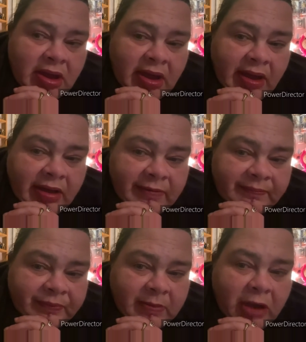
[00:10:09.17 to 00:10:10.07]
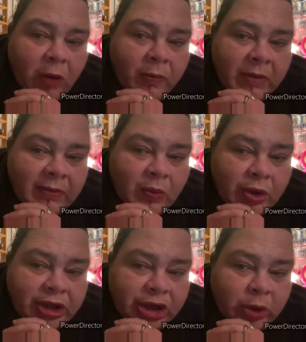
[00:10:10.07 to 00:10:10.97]
I'm hoping maybe
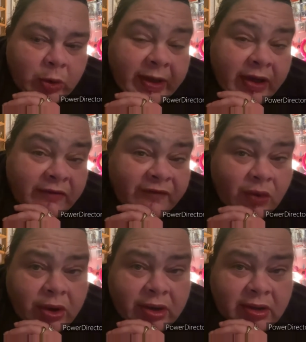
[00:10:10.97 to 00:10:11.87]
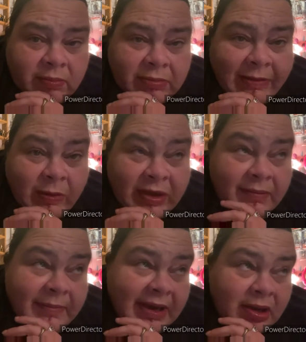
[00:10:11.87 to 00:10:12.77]
one year when we go to Florida, maybe we can
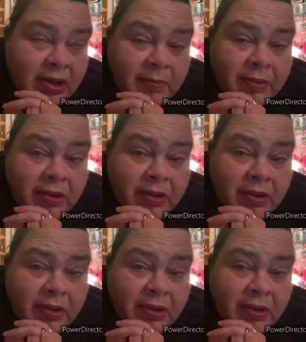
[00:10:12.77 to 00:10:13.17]
meet up,